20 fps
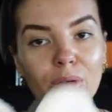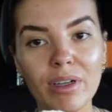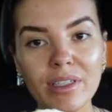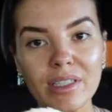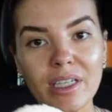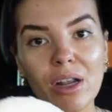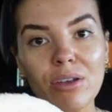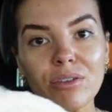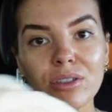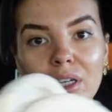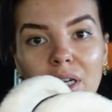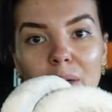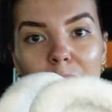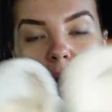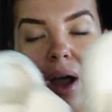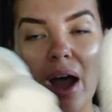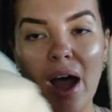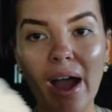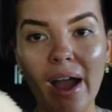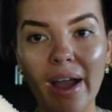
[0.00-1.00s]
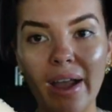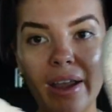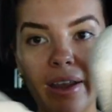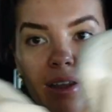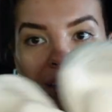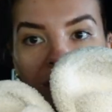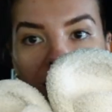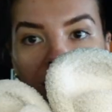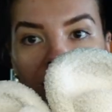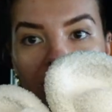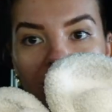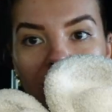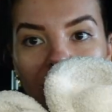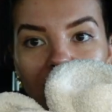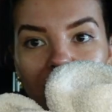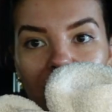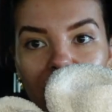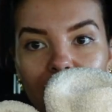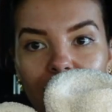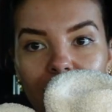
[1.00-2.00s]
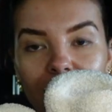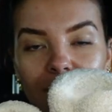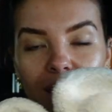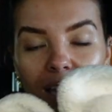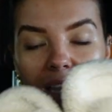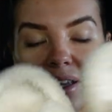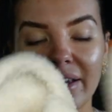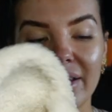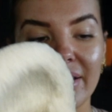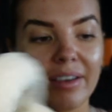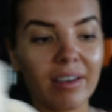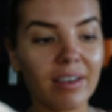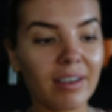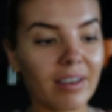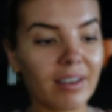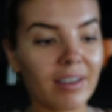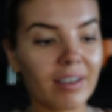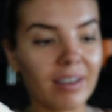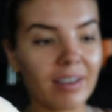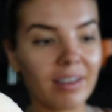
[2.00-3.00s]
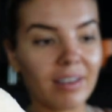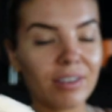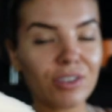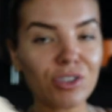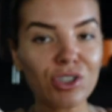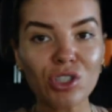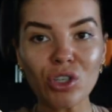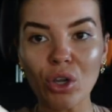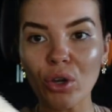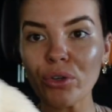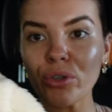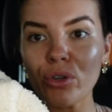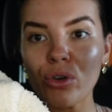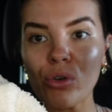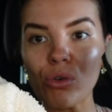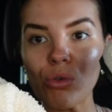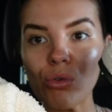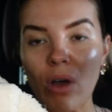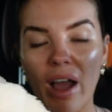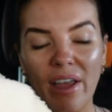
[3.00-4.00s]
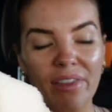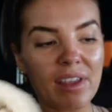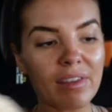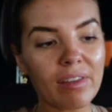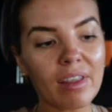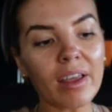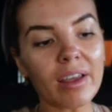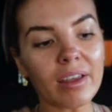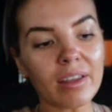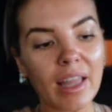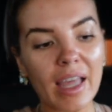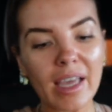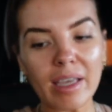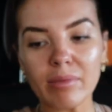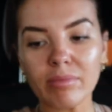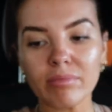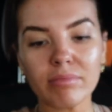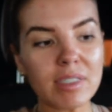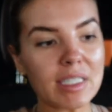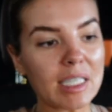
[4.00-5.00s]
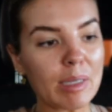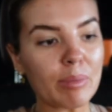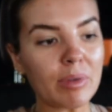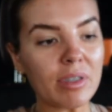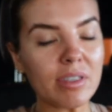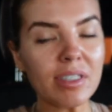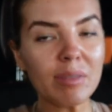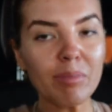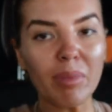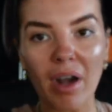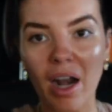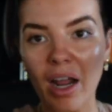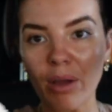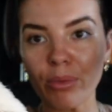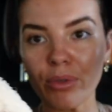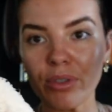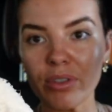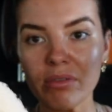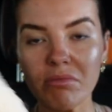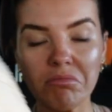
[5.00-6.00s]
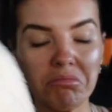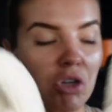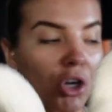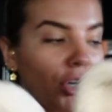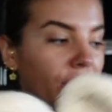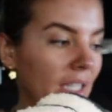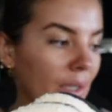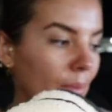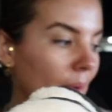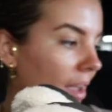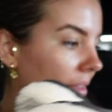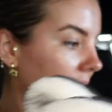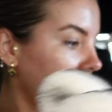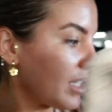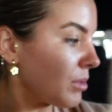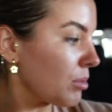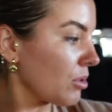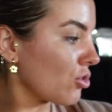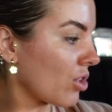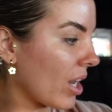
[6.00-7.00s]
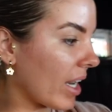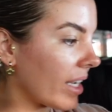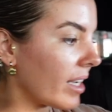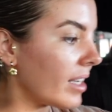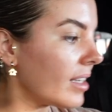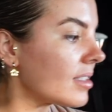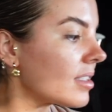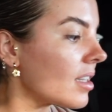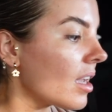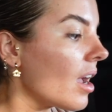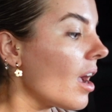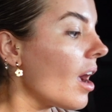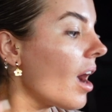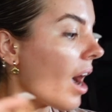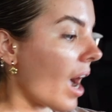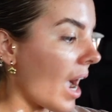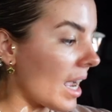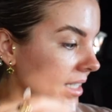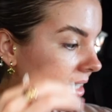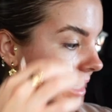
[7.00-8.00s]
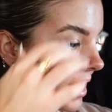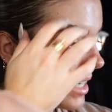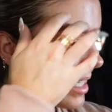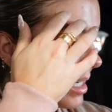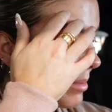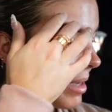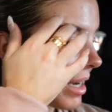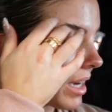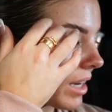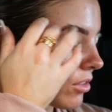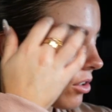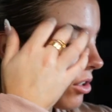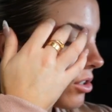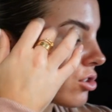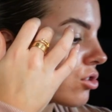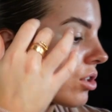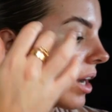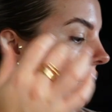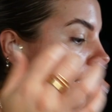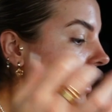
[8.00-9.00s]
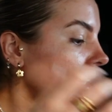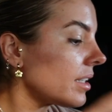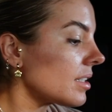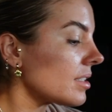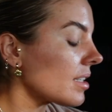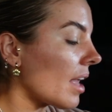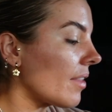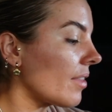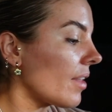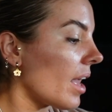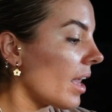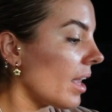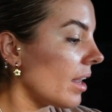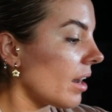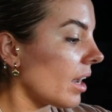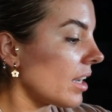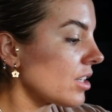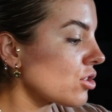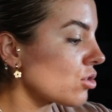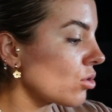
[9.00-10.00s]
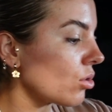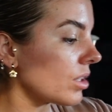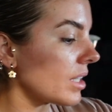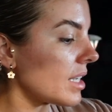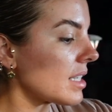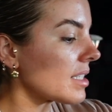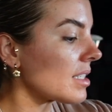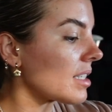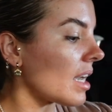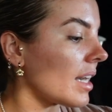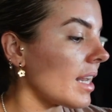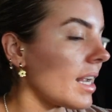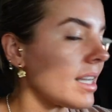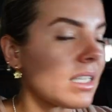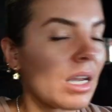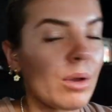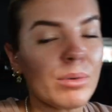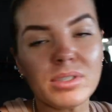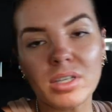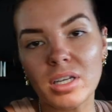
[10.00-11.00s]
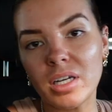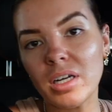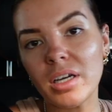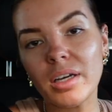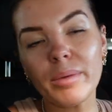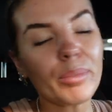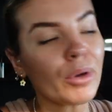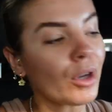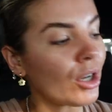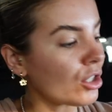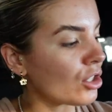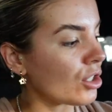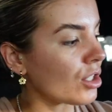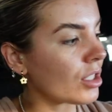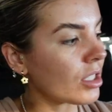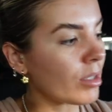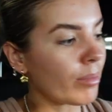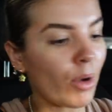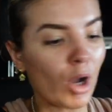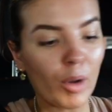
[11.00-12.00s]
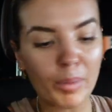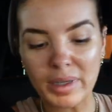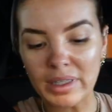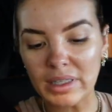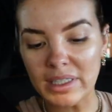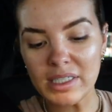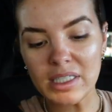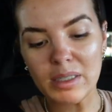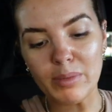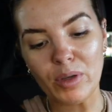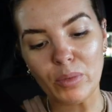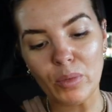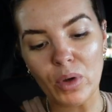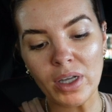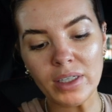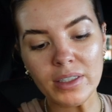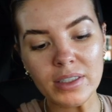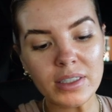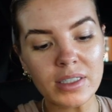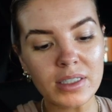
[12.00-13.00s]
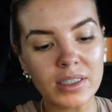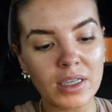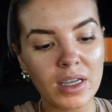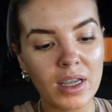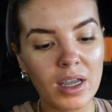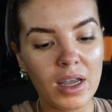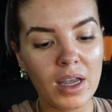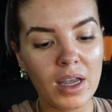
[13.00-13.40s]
ones that I was gonna buy. Like, so cool. I think they're like slippers, but I would totally wear these with trackies. I did end up getting those trackies and then I saw these sunnies. I was gonna purchase the Poppy Lissiman ones